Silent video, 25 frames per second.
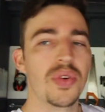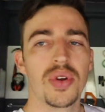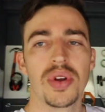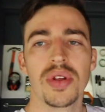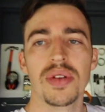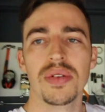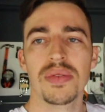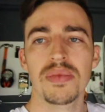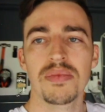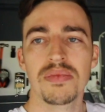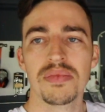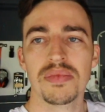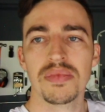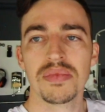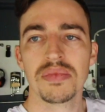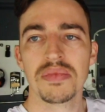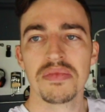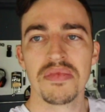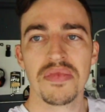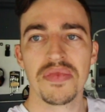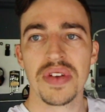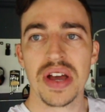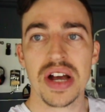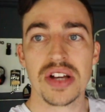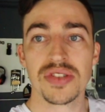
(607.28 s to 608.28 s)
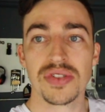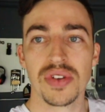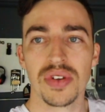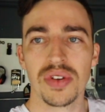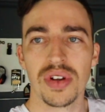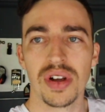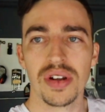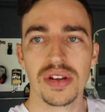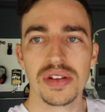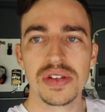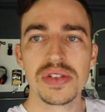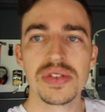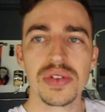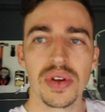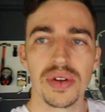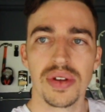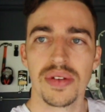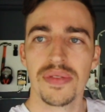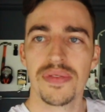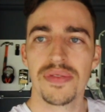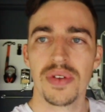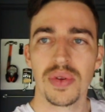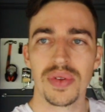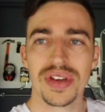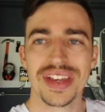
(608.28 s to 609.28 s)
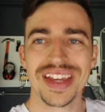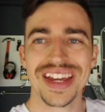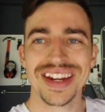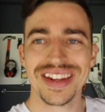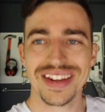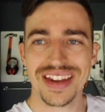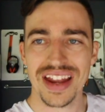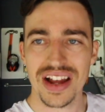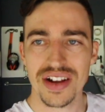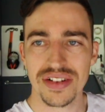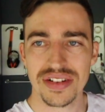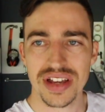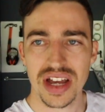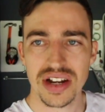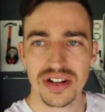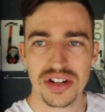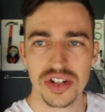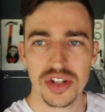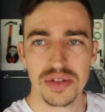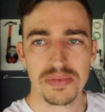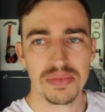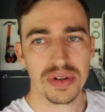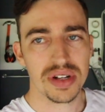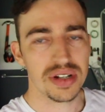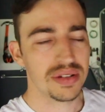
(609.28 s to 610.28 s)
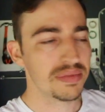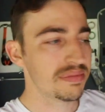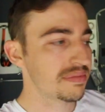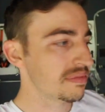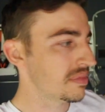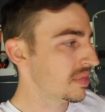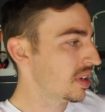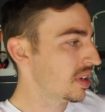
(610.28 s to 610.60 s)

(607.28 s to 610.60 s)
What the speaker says: $30,000 on a fully kitted out garage, but